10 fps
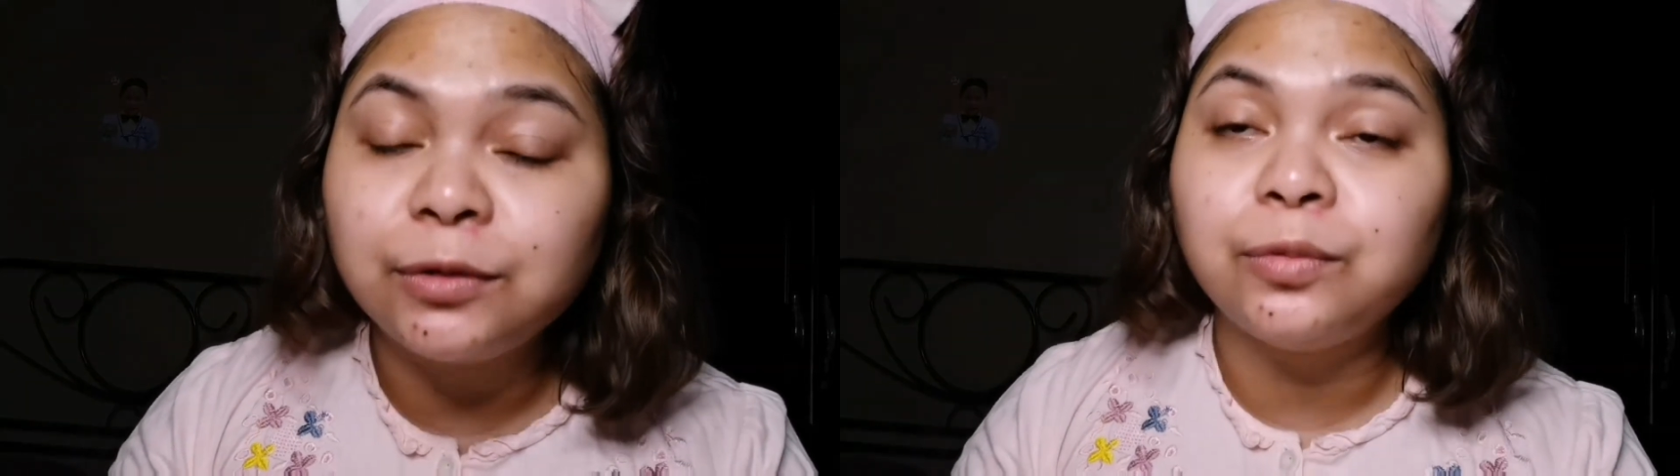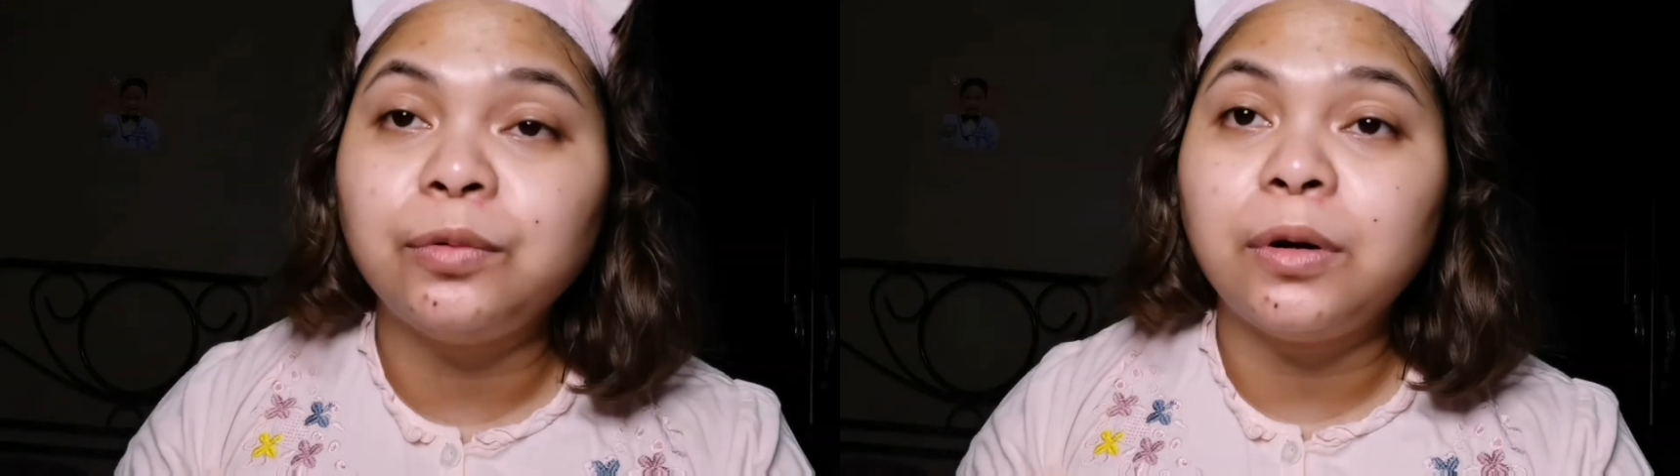
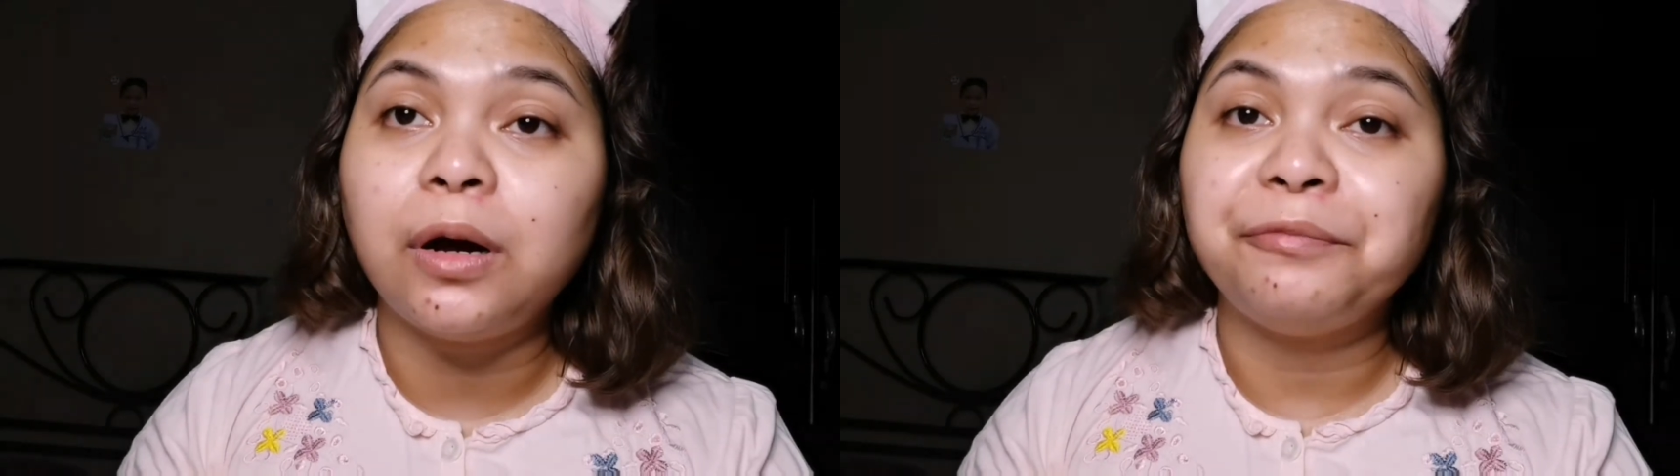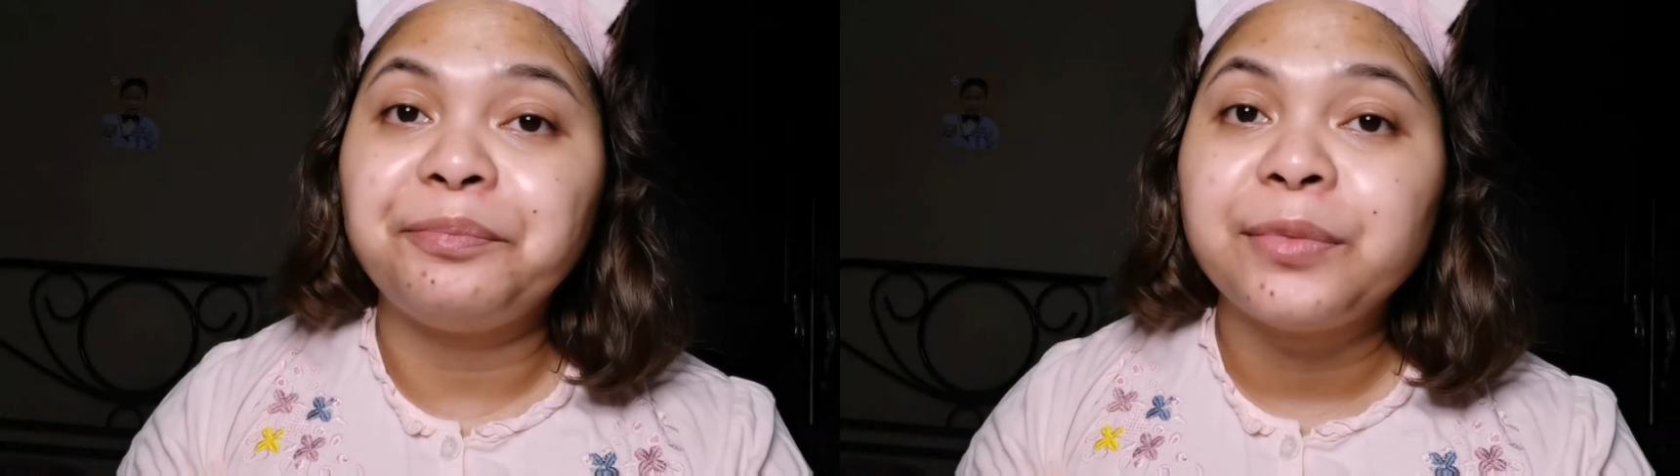
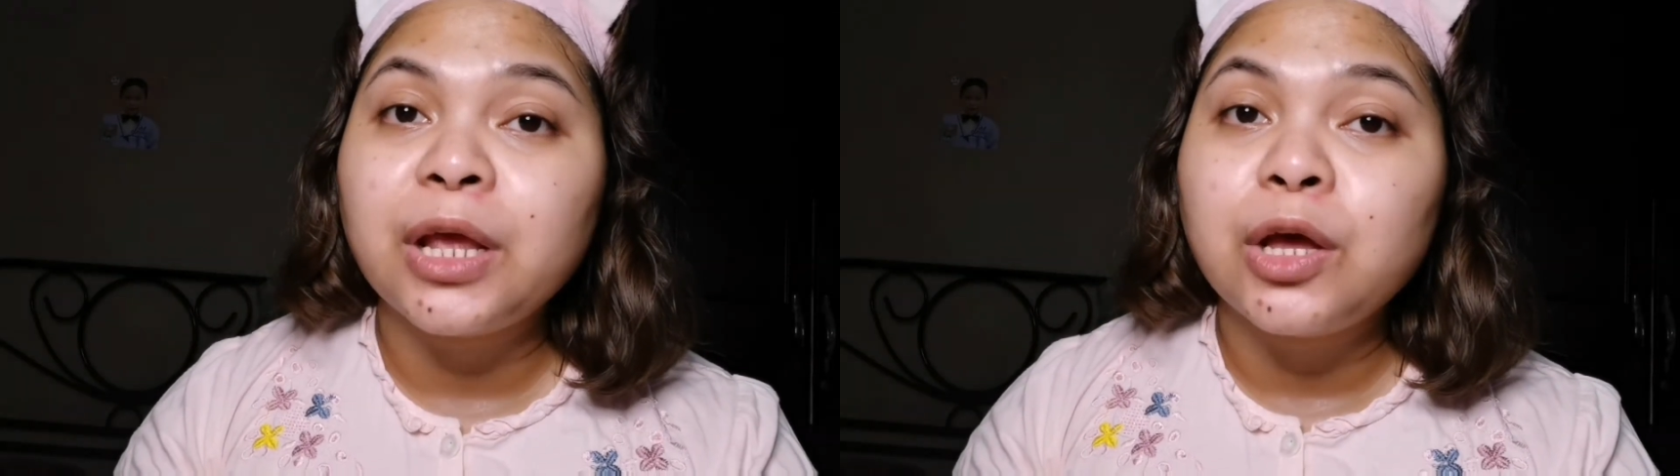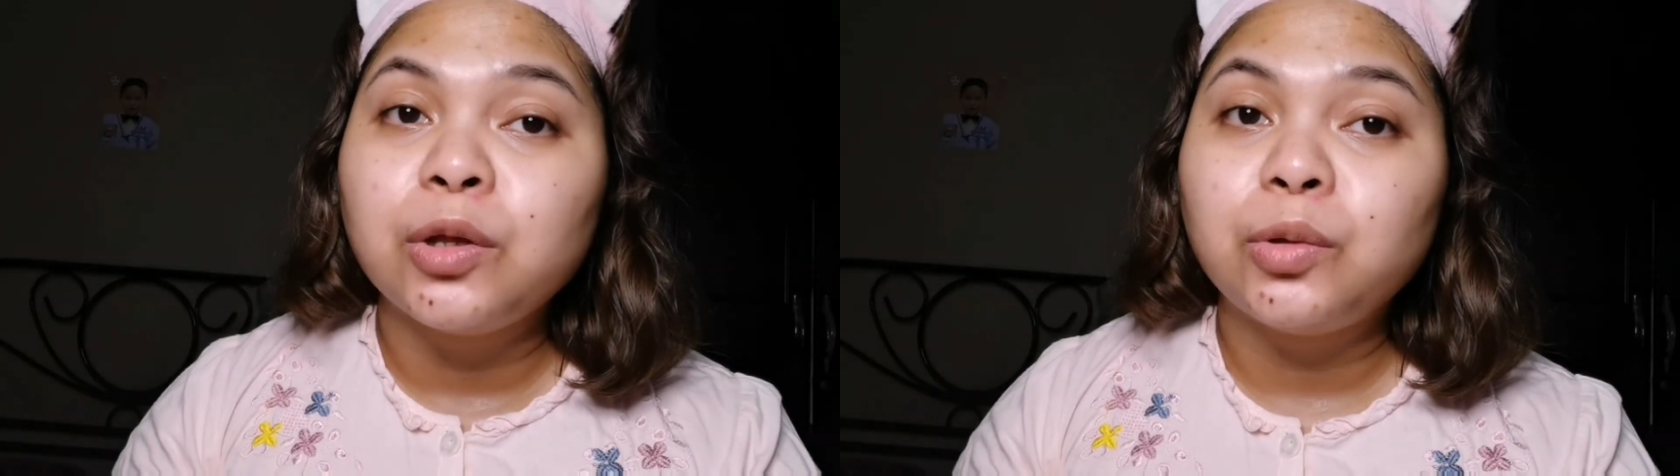
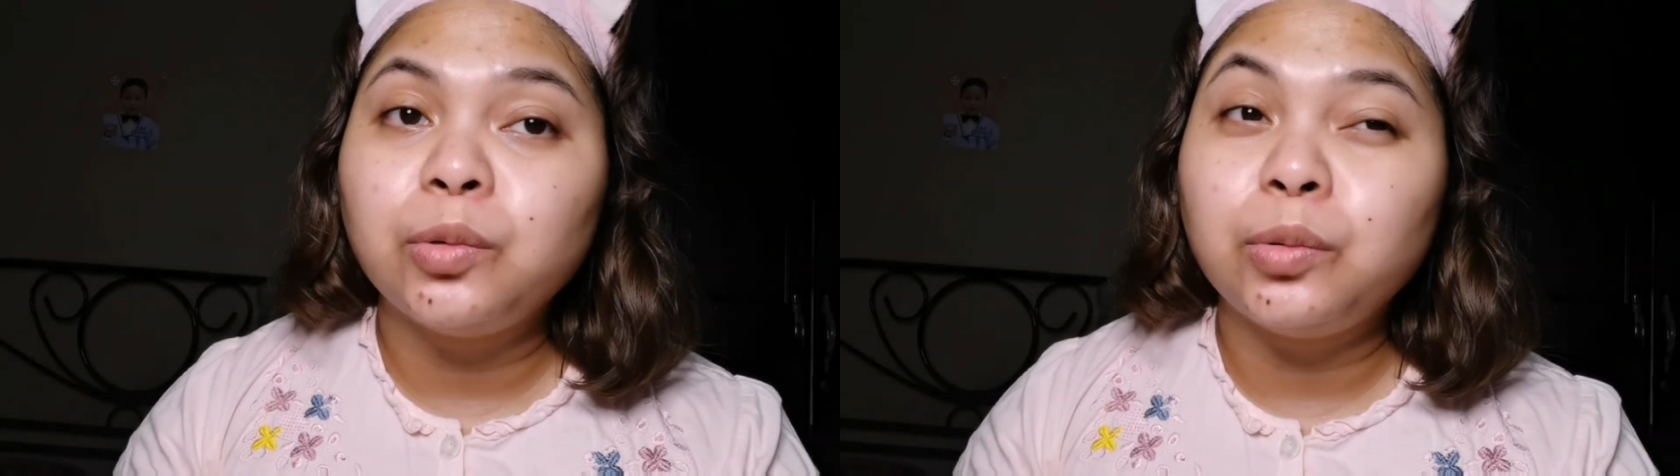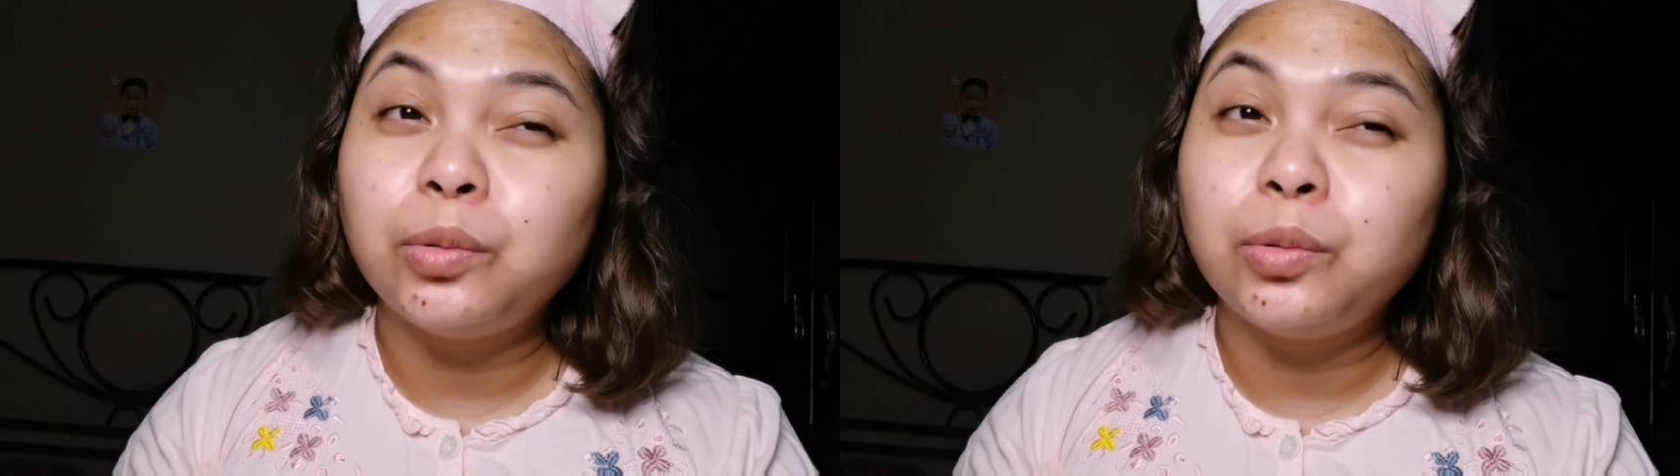to